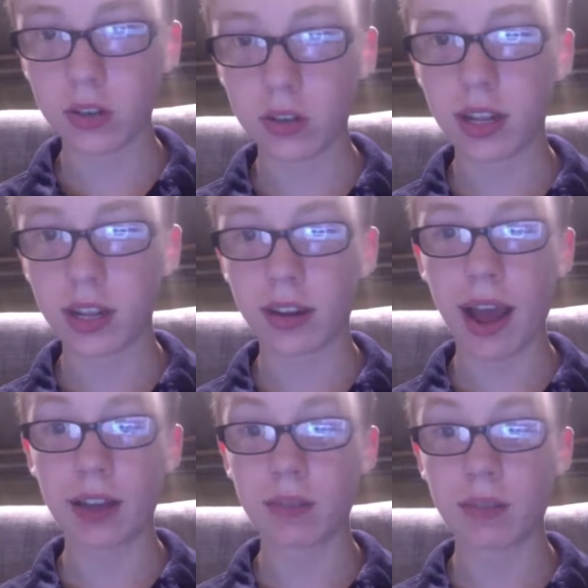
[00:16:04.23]
they could
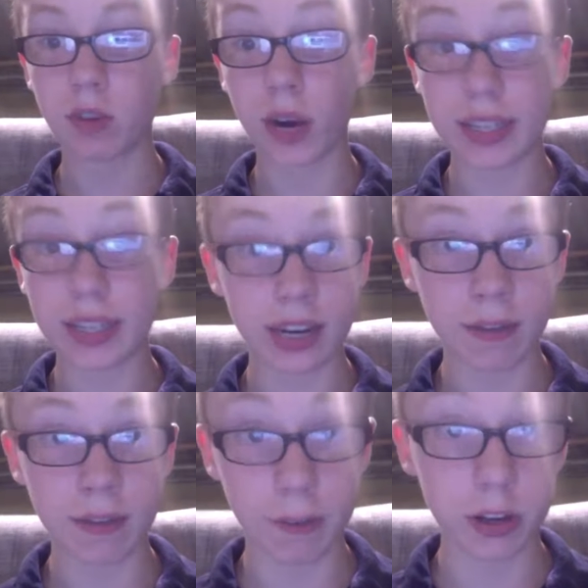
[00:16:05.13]
add some crazy
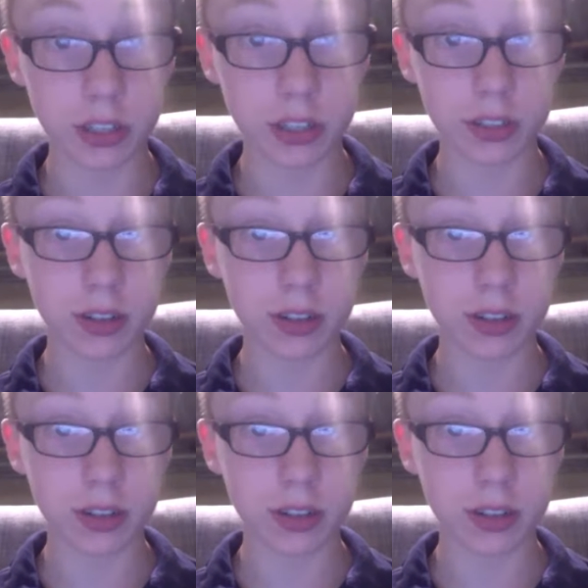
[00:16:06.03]
inversions on